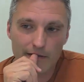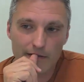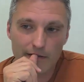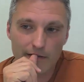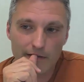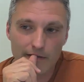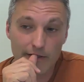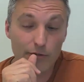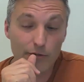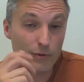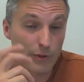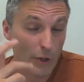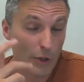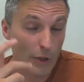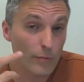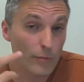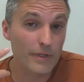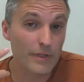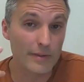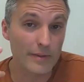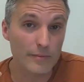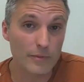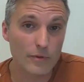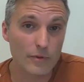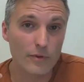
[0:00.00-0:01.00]
I do know
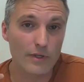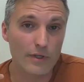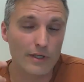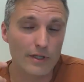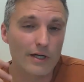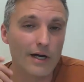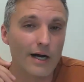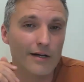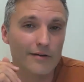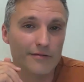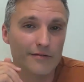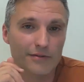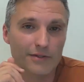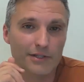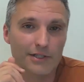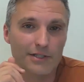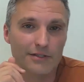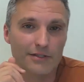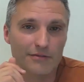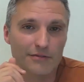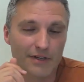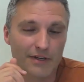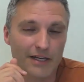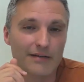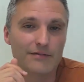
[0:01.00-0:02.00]
people who are
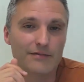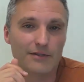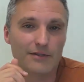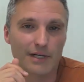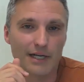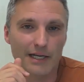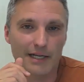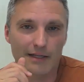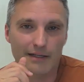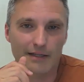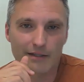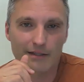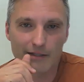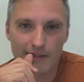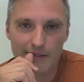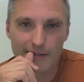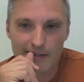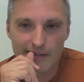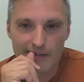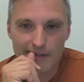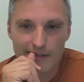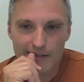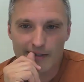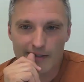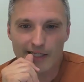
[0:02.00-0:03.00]
conflict favoring.
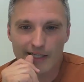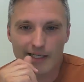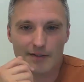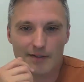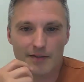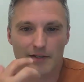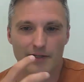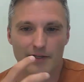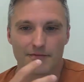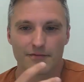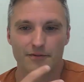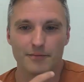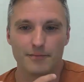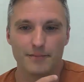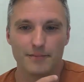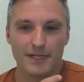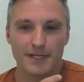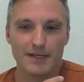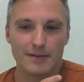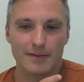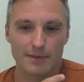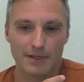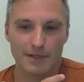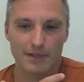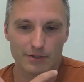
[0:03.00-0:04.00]
Like for
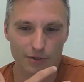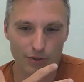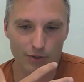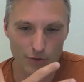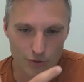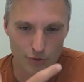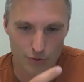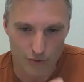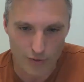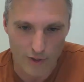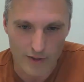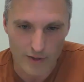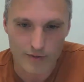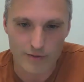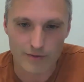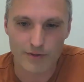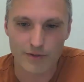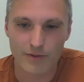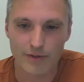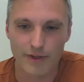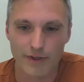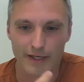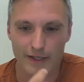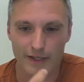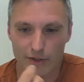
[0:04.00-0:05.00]
me, I still struggle
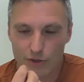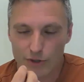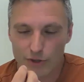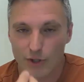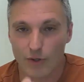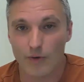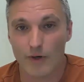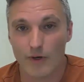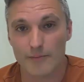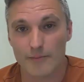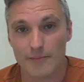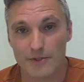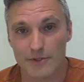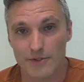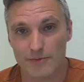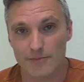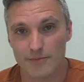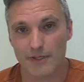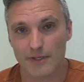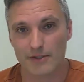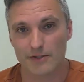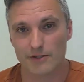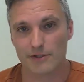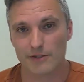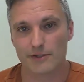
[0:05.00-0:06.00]
to like show up as
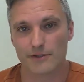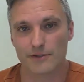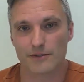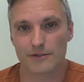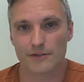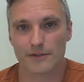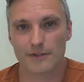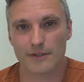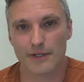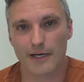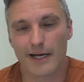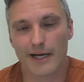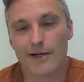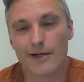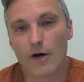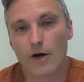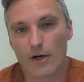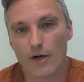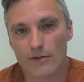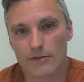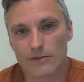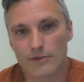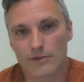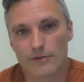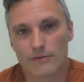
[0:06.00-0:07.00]
much as I
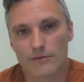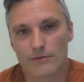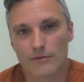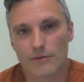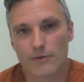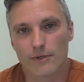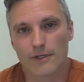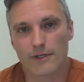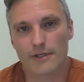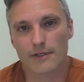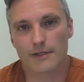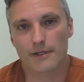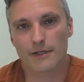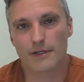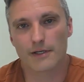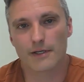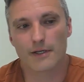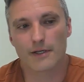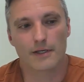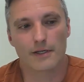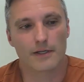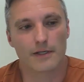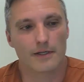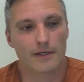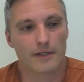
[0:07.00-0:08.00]
ought to for it.
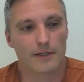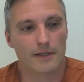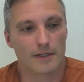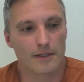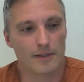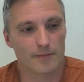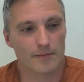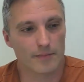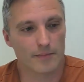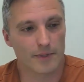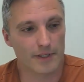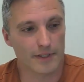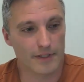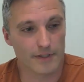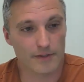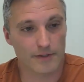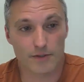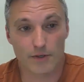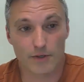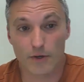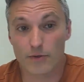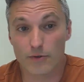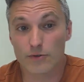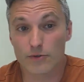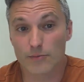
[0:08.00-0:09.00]
But it's
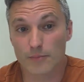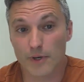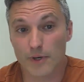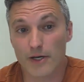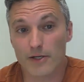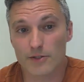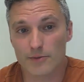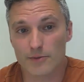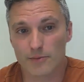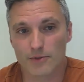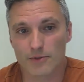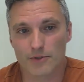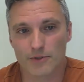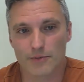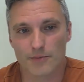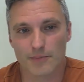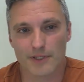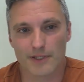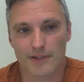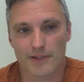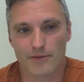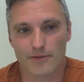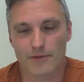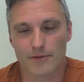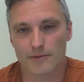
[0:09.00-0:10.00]
also possible to
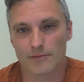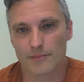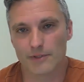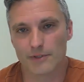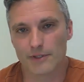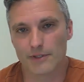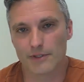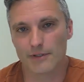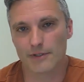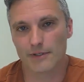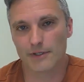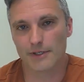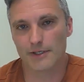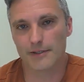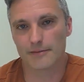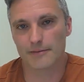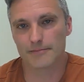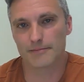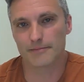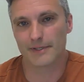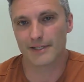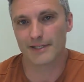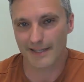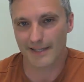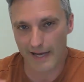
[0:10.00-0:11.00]
be a little bit
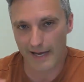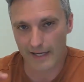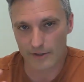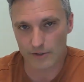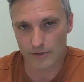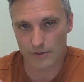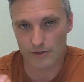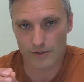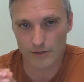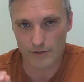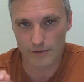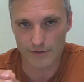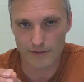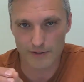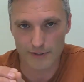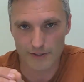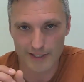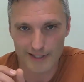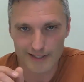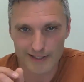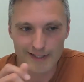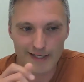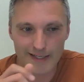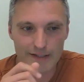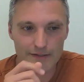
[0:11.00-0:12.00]
attached to the
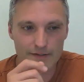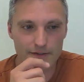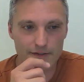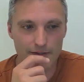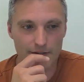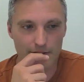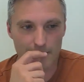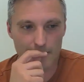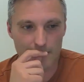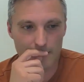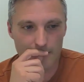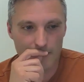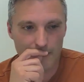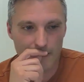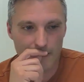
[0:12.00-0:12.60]
intensity.